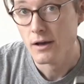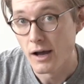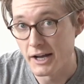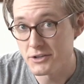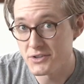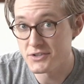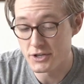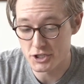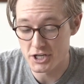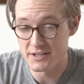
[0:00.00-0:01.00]
I also
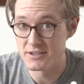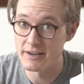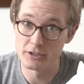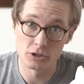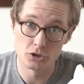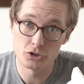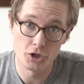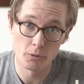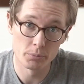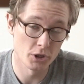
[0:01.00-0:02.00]
suggest having a little
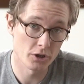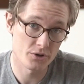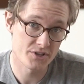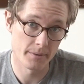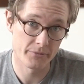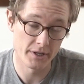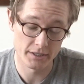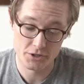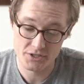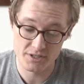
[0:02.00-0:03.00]
notebook or
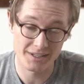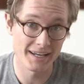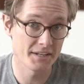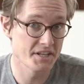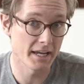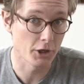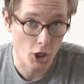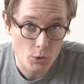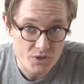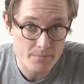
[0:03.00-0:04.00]
something just to kind of take
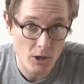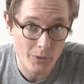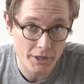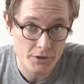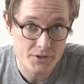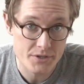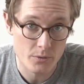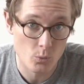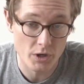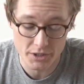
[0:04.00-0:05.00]
notes about what
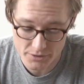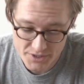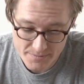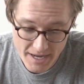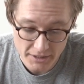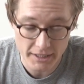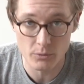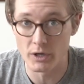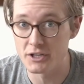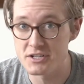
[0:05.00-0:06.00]
you're smelling,
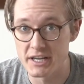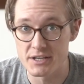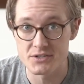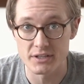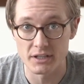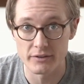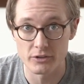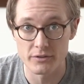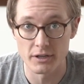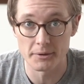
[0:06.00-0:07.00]
what you're tasting, and
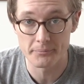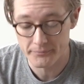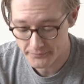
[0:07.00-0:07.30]
everything.